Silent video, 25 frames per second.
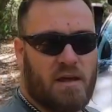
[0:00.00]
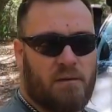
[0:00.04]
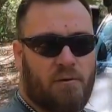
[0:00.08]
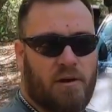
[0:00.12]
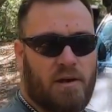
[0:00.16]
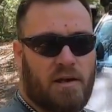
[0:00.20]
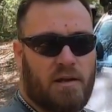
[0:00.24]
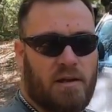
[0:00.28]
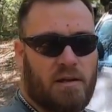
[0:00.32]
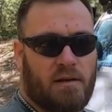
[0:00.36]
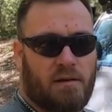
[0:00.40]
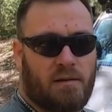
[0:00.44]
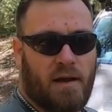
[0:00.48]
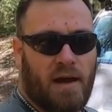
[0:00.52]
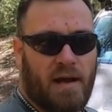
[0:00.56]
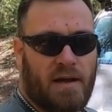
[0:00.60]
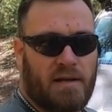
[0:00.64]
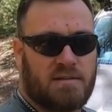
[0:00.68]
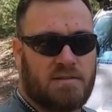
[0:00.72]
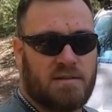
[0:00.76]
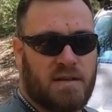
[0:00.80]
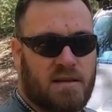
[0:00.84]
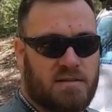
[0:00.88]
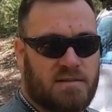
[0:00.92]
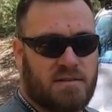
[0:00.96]
Where do you
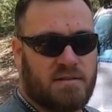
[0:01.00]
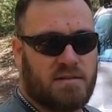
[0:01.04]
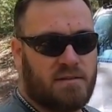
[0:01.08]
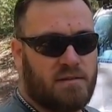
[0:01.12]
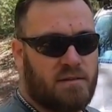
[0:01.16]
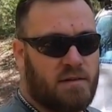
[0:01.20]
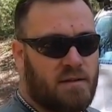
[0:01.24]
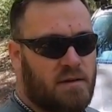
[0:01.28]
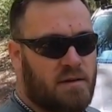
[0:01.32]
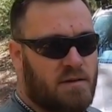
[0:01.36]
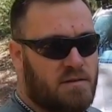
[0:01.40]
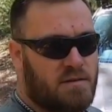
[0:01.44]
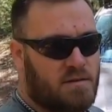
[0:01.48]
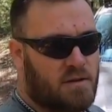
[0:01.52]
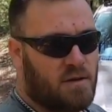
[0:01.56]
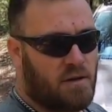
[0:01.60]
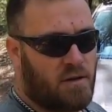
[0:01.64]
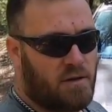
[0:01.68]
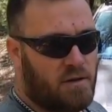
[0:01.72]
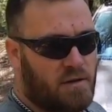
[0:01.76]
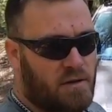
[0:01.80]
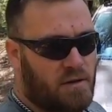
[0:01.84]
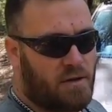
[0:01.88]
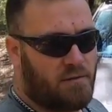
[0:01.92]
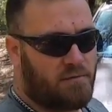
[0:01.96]
access it?
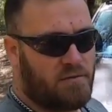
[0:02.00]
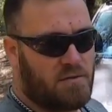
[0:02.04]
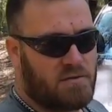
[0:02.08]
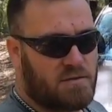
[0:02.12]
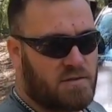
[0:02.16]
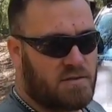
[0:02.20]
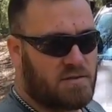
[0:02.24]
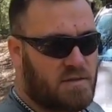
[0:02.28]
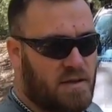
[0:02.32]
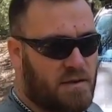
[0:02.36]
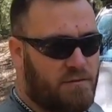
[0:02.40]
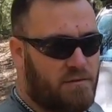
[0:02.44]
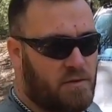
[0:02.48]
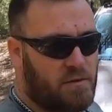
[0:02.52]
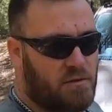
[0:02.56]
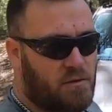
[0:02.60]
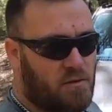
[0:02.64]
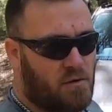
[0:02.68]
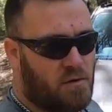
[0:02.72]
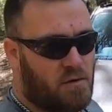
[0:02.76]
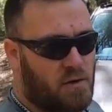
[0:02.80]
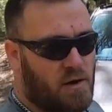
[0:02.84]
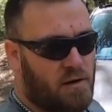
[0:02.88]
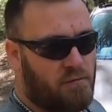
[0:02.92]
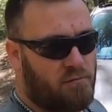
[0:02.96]
So I've used a
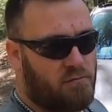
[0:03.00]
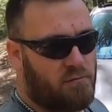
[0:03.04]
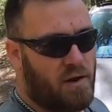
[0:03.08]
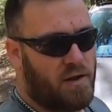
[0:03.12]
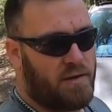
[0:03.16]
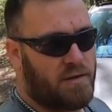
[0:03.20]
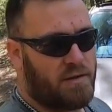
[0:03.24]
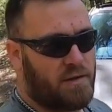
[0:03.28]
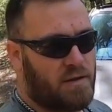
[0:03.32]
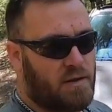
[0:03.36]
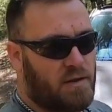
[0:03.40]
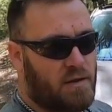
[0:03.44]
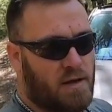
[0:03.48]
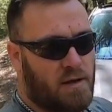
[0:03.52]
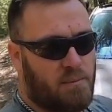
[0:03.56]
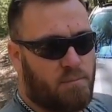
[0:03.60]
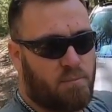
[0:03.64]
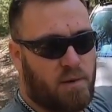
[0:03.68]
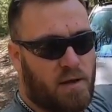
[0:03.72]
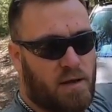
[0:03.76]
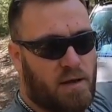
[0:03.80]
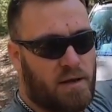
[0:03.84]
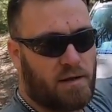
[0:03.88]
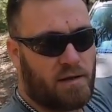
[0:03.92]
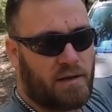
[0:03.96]
7-core. I've run the
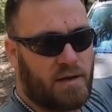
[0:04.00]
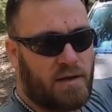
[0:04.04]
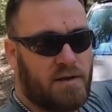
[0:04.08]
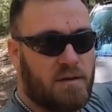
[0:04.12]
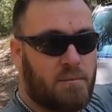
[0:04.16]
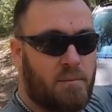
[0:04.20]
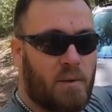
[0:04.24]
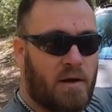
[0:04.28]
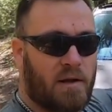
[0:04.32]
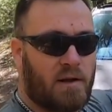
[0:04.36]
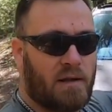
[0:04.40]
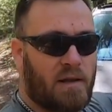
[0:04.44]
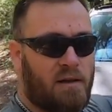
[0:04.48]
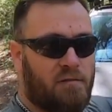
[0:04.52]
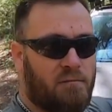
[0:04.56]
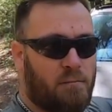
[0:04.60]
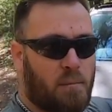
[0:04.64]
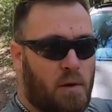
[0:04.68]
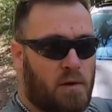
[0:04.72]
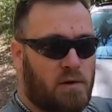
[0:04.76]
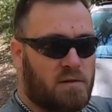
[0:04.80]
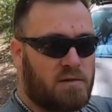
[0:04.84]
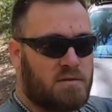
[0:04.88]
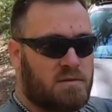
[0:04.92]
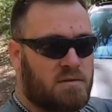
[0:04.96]
plug into my glove
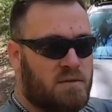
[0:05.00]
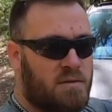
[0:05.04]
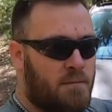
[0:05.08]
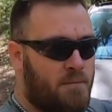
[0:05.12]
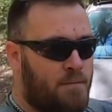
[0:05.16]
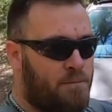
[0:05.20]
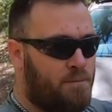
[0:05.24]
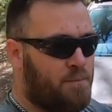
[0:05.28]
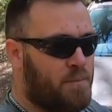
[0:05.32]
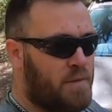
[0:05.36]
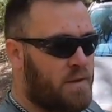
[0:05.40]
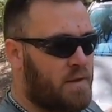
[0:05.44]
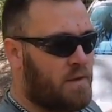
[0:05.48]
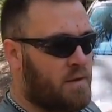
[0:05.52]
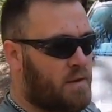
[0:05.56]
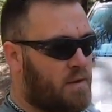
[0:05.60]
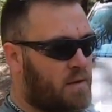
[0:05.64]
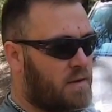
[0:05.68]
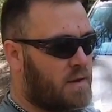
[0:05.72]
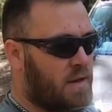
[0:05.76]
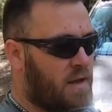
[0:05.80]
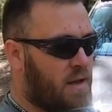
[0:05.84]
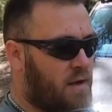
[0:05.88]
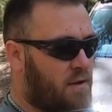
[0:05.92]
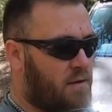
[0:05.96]
box.
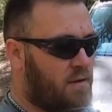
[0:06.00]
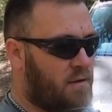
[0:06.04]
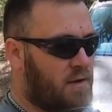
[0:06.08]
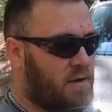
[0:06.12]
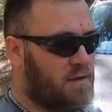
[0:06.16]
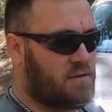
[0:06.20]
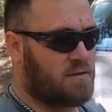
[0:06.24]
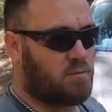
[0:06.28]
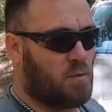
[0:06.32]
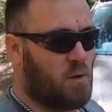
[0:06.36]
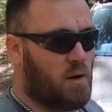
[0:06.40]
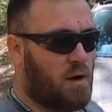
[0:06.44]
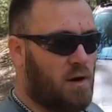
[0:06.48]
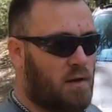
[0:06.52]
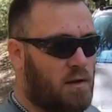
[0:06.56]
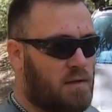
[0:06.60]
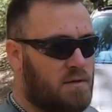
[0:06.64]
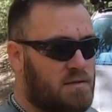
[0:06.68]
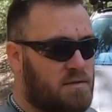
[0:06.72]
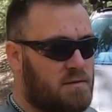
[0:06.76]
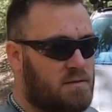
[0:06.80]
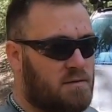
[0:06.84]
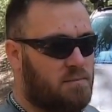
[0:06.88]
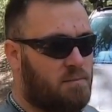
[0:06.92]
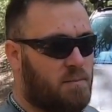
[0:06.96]
Now, it is
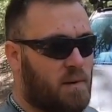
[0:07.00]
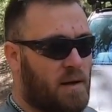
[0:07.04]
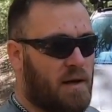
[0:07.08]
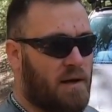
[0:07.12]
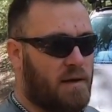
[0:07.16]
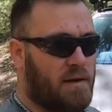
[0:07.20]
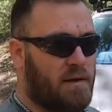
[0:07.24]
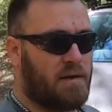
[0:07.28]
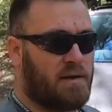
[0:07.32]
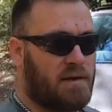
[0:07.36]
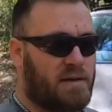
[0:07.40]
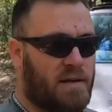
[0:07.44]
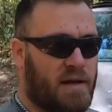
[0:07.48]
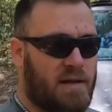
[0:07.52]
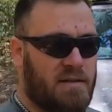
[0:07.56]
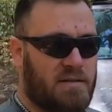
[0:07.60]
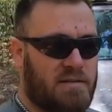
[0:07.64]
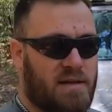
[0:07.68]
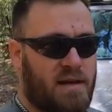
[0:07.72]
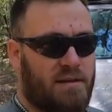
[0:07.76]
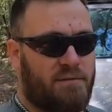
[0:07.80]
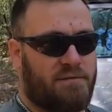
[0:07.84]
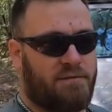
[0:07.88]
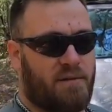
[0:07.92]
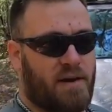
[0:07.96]
wireless, but in case
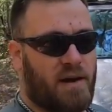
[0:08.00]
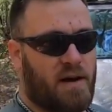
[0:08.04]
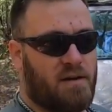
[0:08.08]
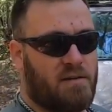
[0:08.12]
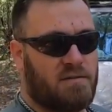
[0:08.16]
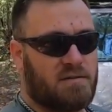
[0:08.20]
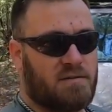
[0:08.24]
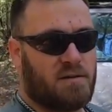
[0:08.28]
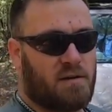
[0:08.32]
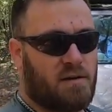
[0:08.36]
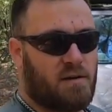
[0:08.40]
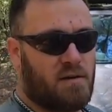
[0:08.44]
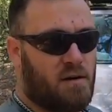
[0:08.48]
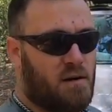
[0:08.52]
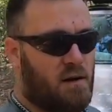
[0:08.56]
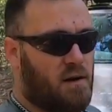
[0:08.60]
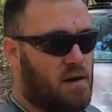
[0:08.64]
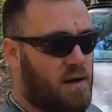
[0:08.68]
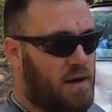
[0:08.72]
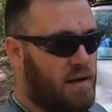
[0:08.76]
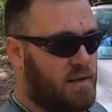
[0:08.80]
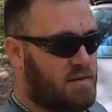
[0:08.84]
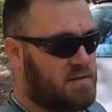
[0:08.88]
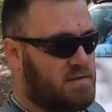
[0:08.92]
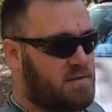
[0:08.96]
that fails,
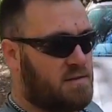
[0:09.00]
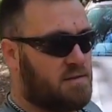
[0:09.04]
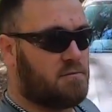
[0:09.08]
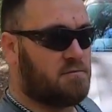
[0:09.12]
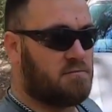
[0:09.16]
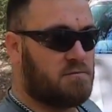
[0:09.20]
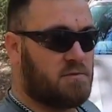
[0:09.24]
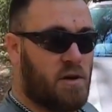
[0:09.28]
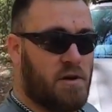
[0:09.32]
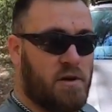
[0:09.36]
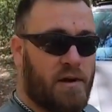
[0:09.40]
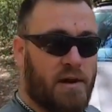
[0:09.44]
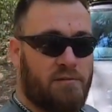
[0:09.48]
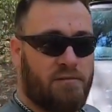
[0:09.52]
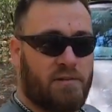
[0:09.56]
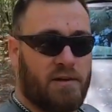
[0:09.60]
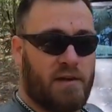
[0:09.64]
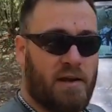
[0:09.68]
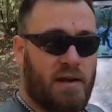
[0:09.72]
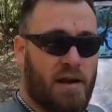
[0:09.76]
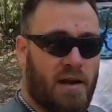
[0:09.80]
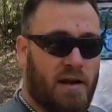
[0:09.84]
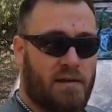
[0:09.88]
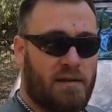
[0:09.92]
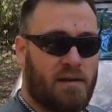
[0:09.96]
I still don't have to
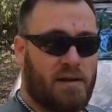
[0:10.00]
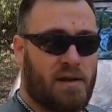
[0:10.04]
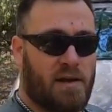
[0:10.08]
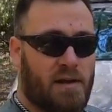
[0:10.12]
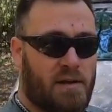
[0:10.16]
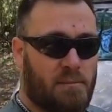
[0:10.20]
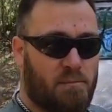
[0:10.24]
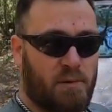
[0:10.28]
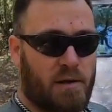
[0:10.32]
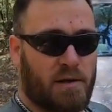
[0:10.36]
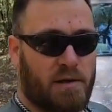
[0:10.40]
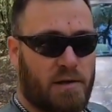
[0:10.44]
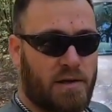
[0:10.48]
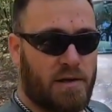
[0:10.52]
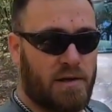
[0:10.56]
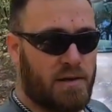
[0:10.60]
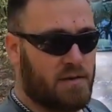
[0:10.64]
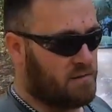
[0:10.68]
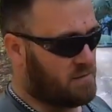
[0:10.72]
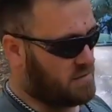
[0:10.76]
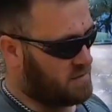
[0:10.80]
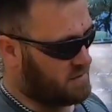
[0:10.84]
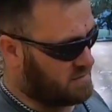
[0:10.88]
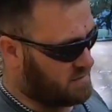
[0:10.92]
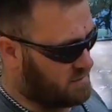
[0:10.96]
get out of the car to plug it
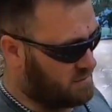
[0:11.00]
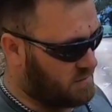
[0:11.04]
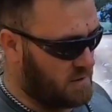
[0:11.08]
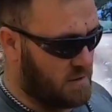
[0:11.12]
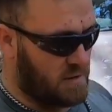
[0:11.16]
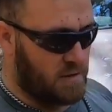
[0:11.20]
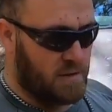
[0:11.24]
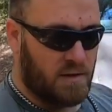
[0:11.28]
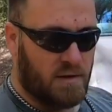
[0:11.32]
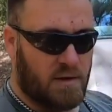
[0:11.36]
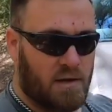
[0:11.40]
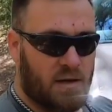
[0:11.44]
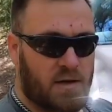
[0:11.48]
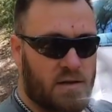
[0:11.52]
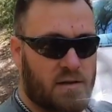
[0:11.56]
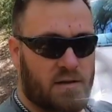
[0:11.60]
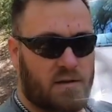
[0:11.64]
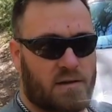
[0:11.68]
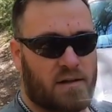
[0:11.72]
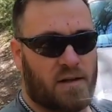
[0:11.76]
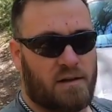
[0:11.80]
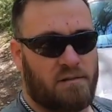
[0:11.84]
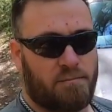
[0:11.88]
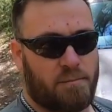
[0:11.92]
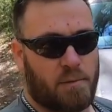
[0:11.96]
in. Just into the
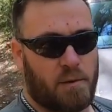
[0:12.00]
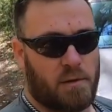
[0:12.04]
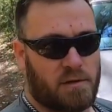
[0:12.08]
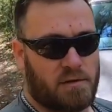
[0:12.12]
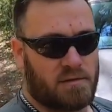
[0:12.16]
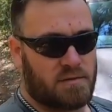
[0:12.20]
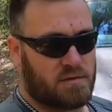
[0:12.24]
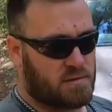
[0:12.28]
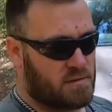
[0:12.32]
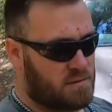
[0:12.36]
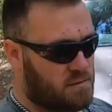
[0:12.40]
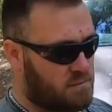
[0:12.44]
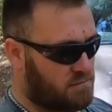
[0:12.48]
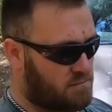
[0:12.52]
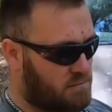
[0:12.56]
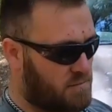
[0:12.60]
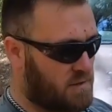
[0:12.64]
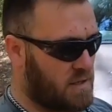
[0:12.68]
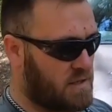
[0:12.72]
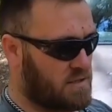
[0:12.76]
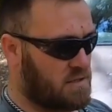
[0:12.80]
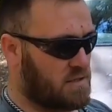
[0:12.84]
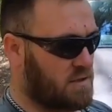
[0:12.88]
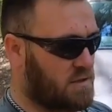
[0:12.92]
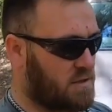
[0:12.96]
glove box.
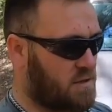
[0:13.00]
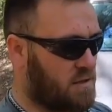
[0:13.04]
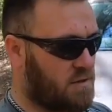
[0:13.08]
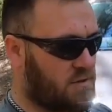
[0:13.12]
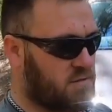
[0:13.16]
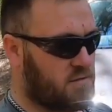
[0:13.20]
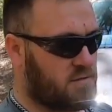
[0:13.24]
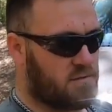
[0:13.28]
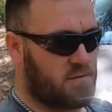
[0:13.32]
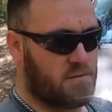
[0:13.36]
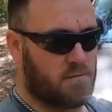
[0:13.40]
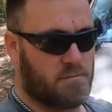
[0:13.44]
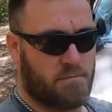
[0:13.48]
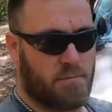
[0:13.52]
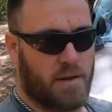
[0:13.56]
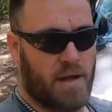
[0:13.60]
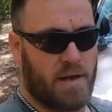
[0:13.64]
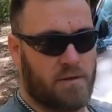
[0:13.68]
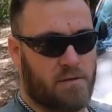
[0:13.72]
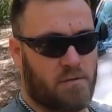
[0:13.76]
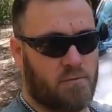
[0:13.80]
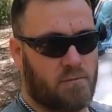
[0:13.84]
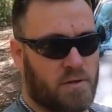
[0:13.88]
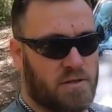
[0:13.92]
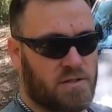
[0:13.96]
There she goes,
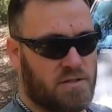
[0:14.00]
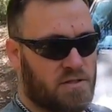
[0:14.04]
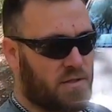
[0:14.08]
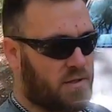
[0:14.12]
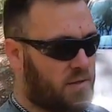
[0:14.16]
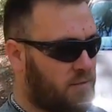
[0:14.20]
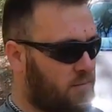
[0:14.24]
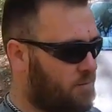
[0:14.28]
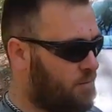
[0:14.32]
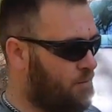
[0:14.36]
manual winching.